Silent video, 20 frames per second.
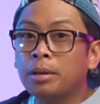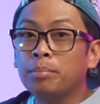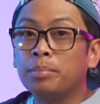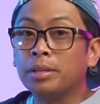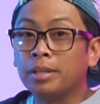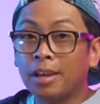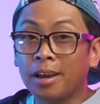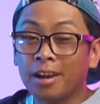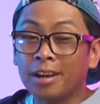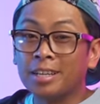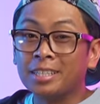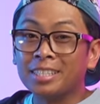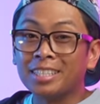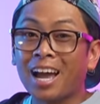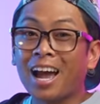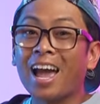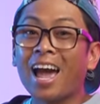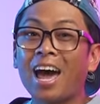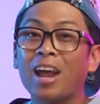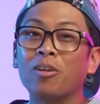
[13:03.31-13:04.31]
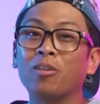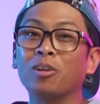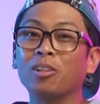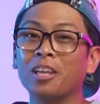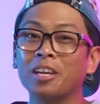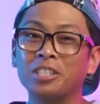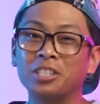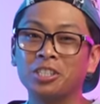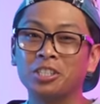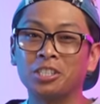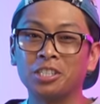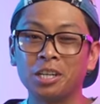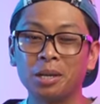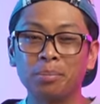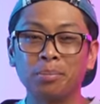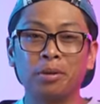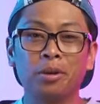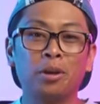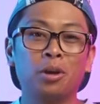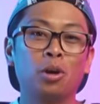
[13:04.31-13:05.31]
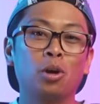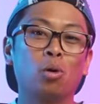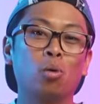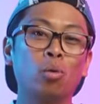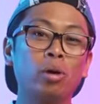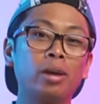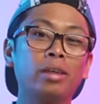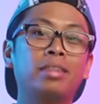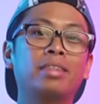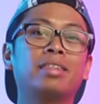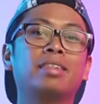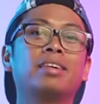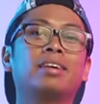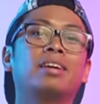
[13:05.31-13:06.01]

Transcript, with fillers: because I had a relationship with